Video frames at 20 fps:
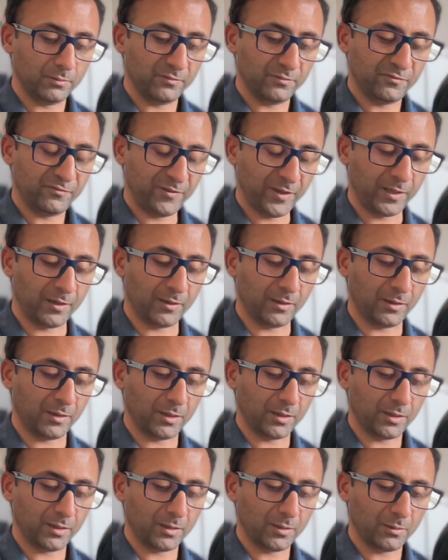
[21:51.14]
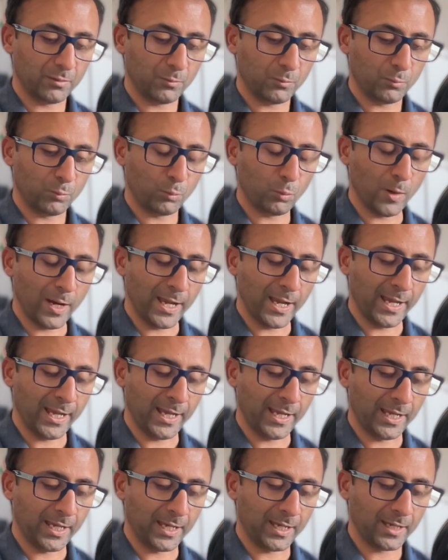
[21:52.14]
thing
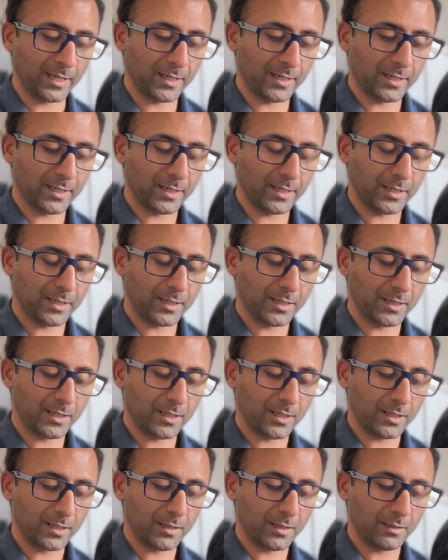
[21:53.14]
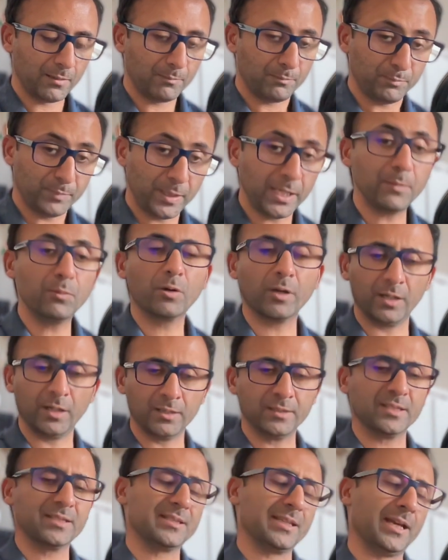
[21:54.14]
where people can
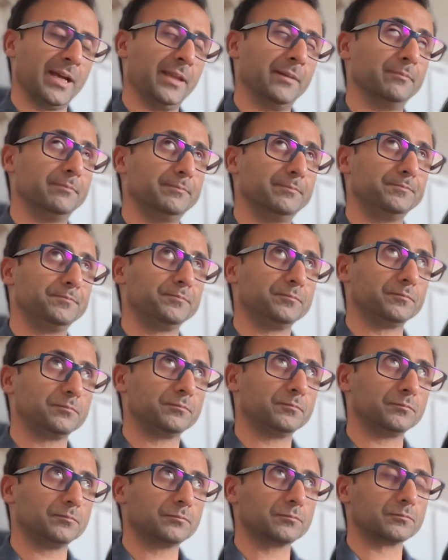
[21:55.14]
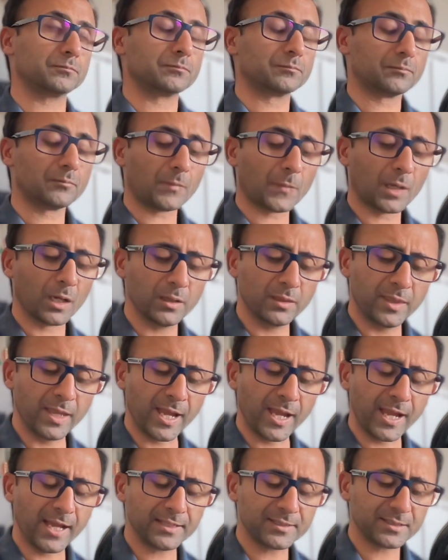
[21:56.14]
understand
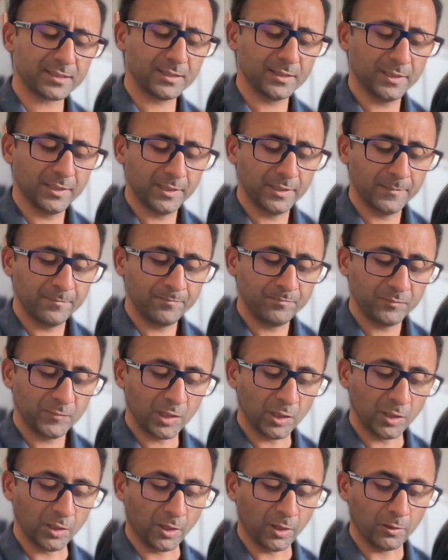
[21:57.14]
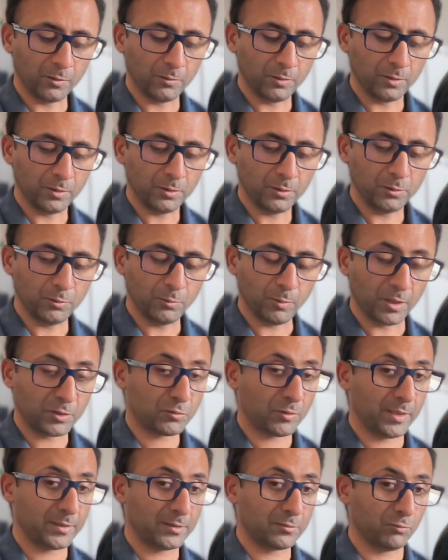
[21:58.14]
that you are
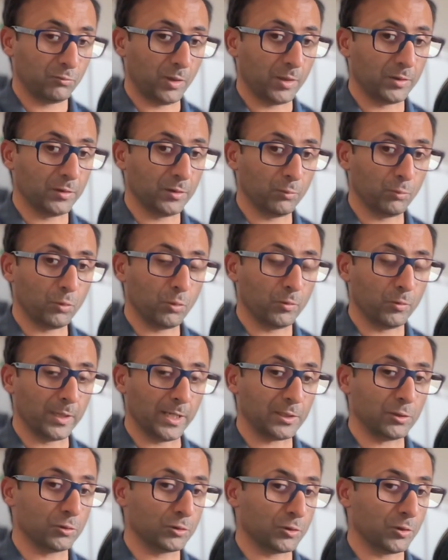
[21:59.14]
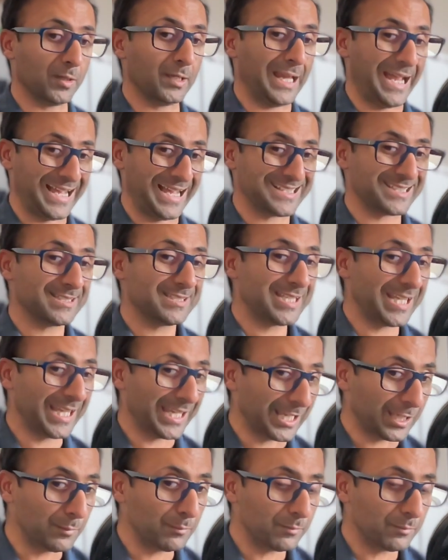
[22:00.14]
trying to run the ward and you're doing it as a
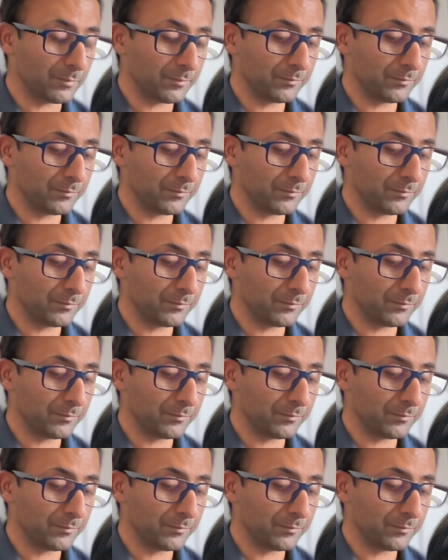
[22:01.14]
team,